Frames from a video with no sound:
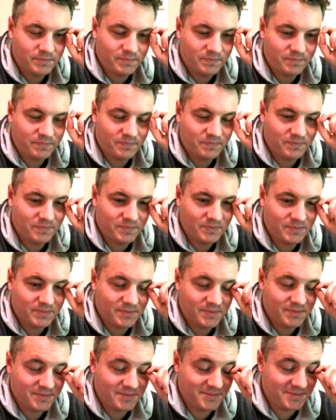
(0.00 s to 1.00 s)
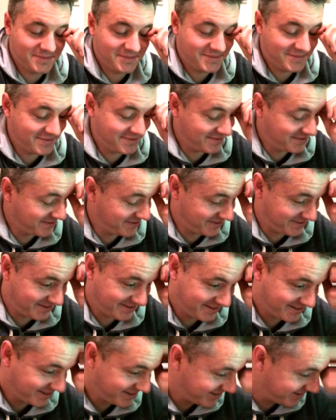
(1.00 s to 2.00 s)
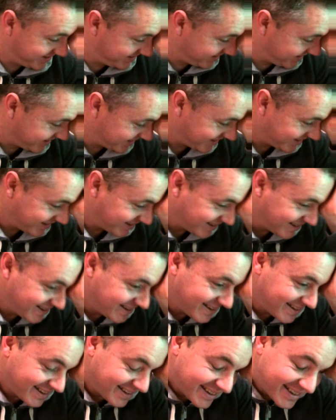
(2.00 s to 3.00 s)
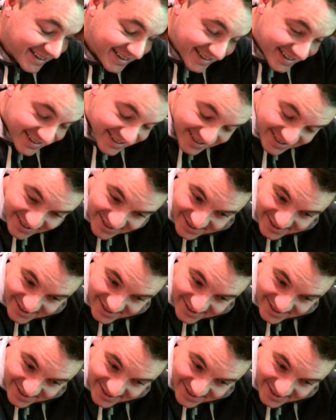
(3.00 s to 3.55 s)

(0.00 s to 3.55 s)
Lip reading: (silence)